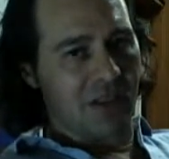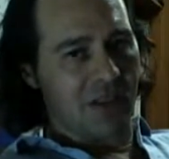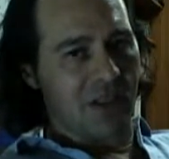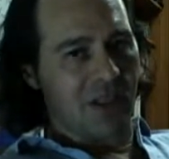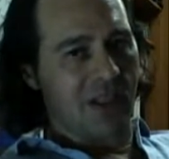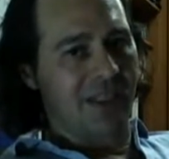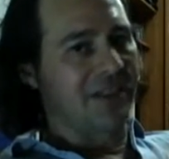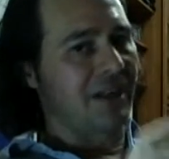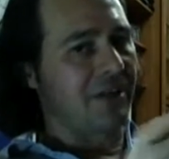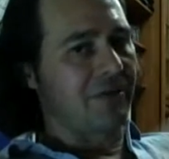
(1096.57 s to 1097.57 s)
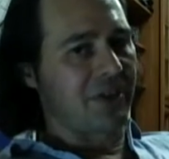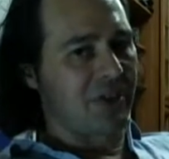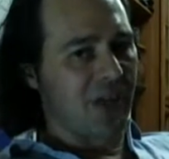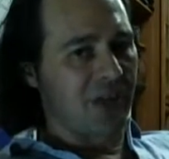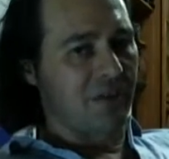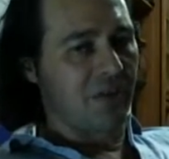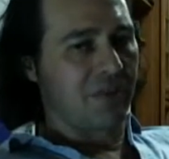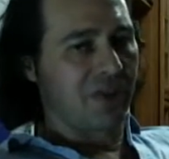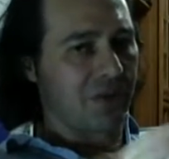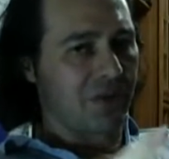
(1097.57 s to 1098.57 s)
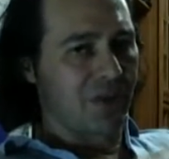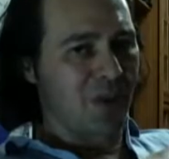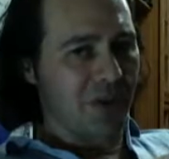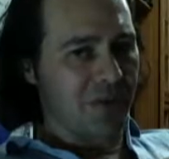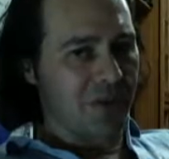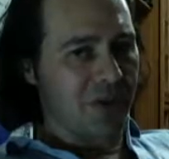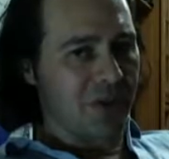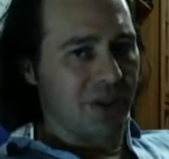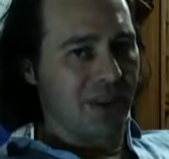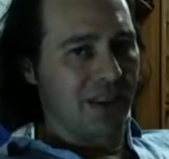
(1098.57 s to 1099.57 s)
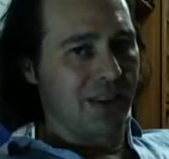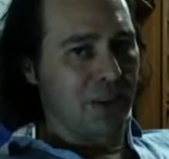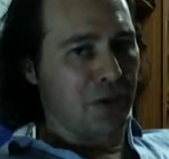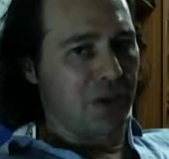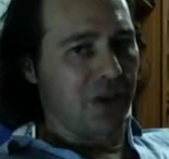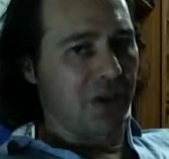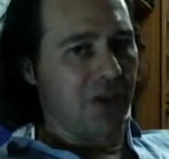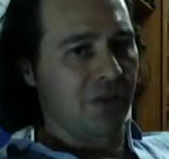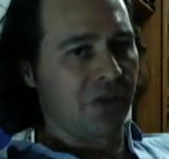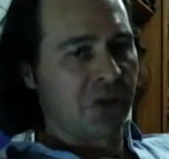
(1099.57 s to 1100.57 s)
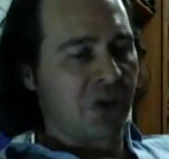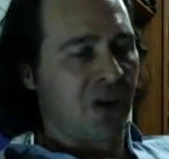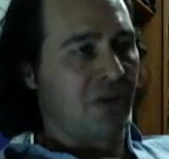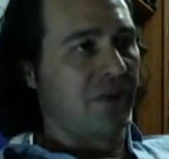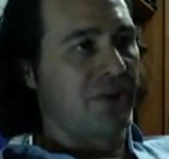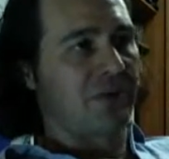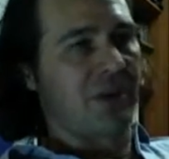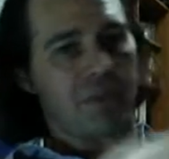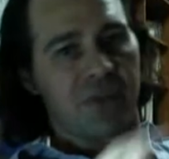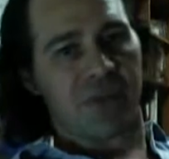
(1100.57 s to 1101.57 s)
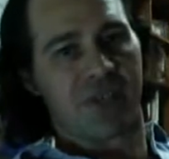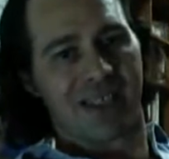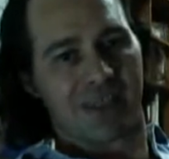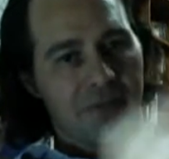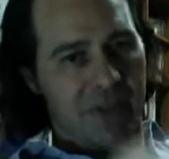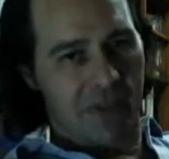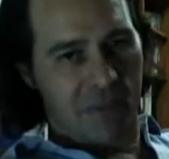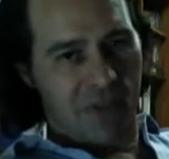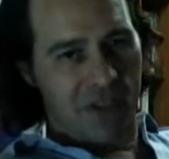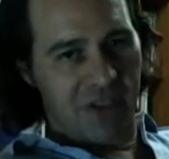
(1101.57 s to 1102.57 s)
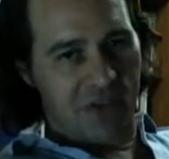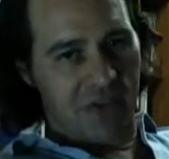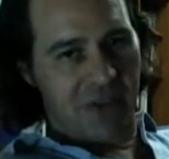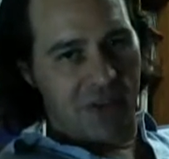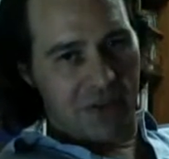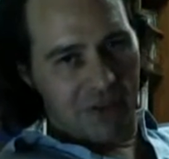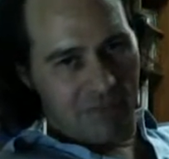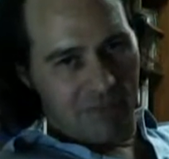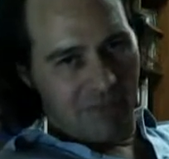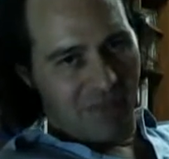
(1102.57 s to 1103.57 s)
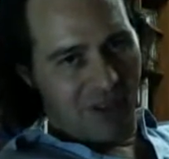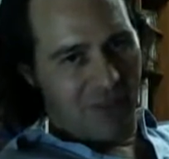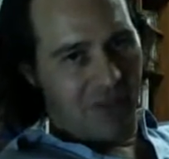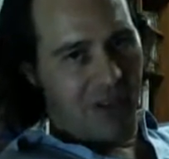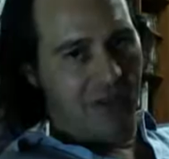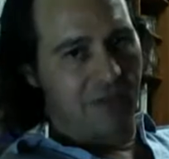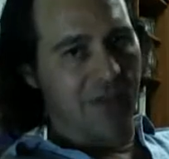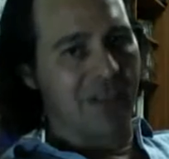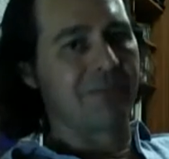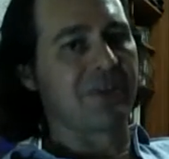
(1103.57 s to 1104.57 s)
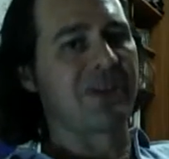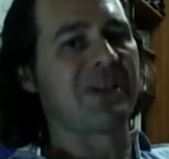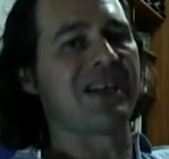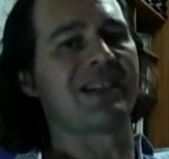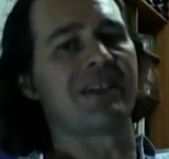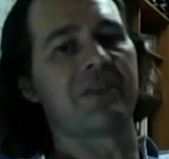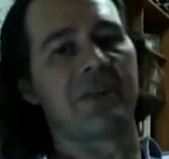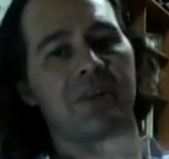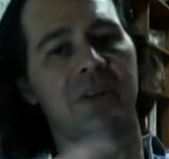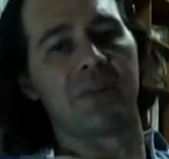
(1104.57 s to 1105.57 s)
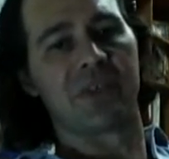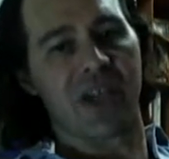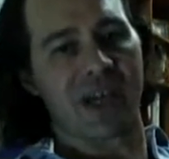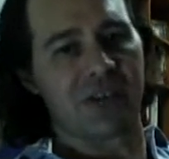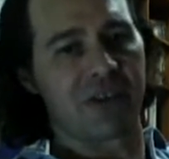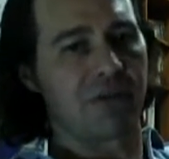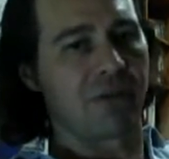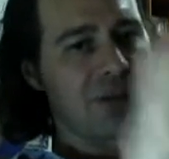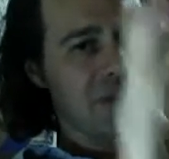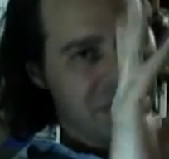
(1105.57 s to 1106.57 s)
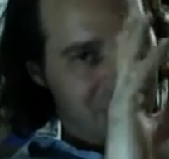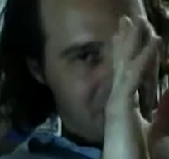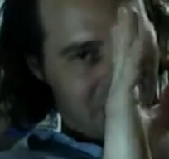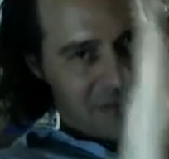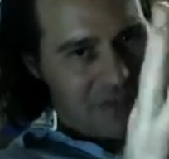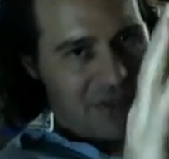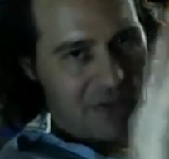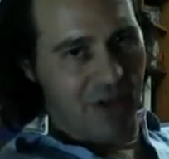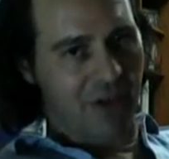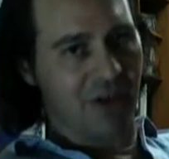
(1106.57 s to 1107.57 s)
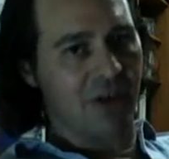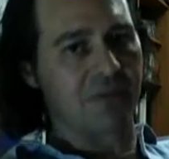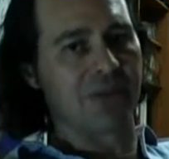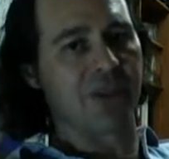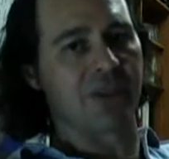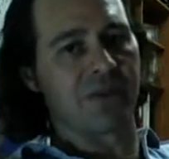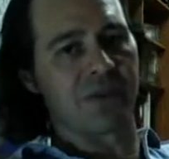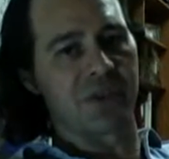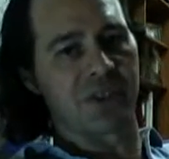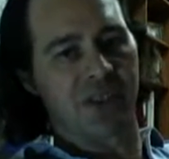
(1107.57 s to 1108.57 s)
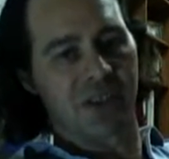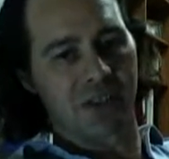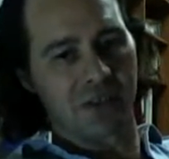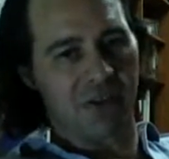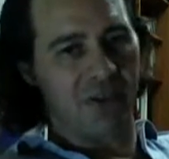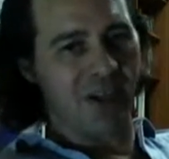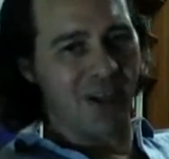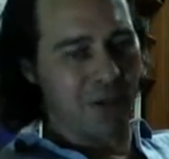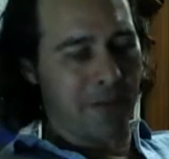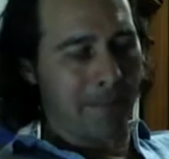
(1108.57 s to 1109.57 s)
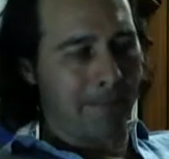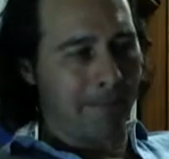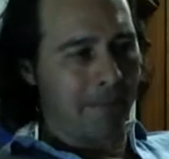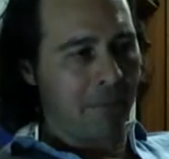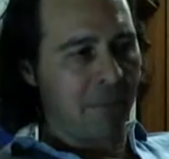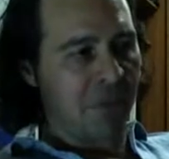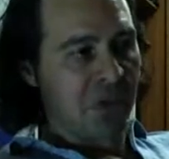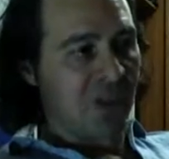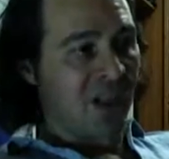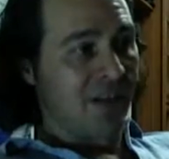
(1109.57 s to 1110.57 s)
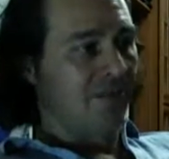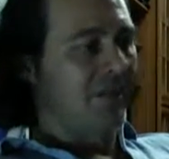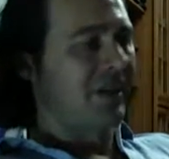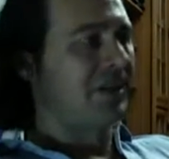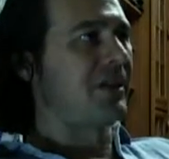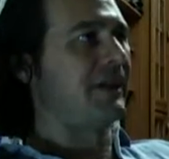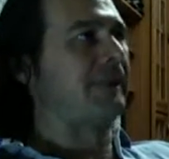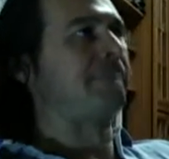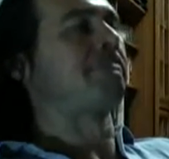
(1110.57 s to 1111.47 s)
okay? It's either an exact moment or it's limited, okay? We can try to predict what somebody is going to do, okay? We can predict their limited action, or we can just accept that we are observers to their action. So,